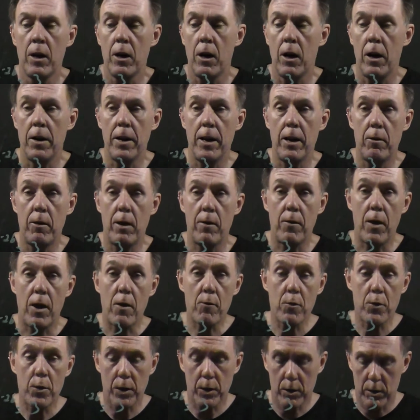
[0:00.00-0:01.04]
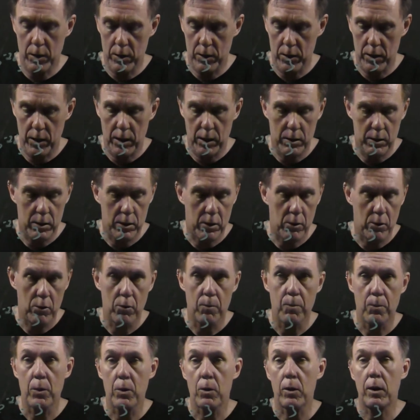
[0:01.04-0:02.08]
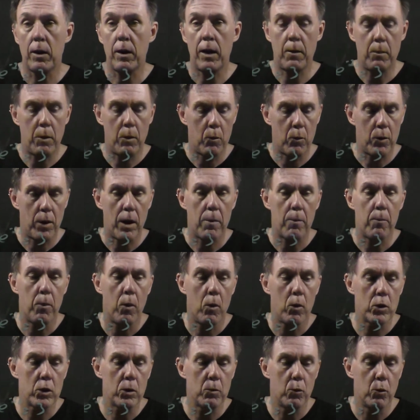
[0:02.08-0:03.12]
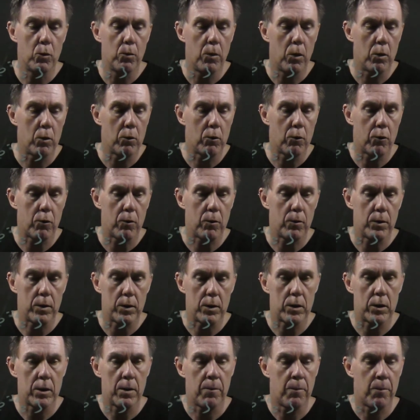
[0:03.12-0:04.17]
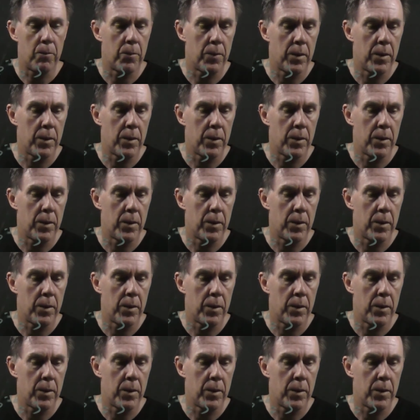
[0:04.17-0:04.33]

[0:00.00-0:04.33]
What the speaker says: I now have everything I need to come up with a possible model from this.